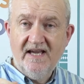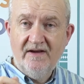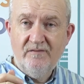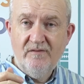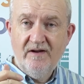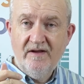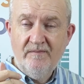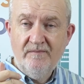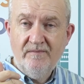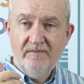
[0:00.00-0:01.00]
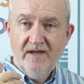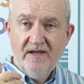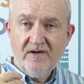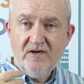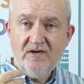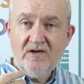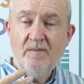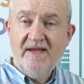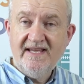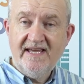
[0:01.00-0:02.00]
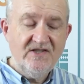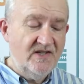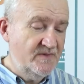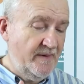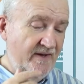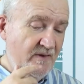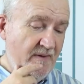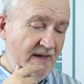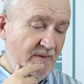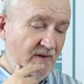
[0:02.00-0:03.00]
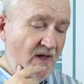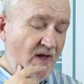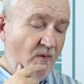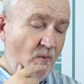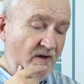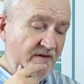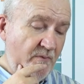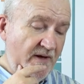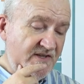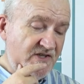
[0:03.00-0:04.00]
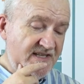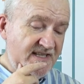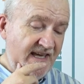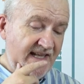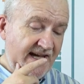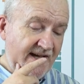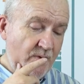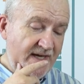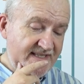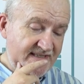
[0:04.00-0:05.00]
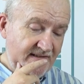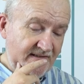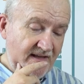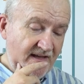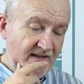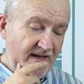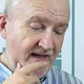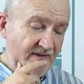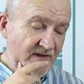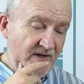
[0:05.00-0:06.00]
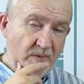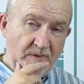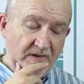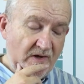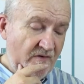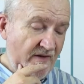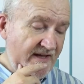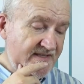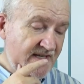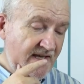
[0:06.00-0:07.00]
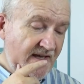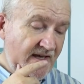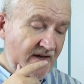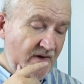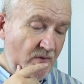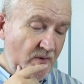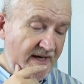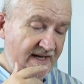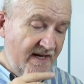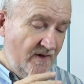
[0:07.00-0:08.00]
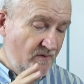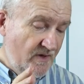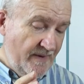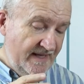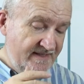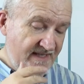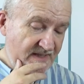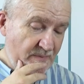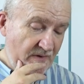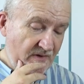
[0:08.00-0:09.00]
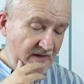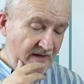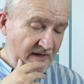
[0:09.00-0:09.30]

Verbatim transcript: uh, um, commendations by other people. One of which is Elie Wiesel, uh, the Nobel laureate, who uh, who commends this book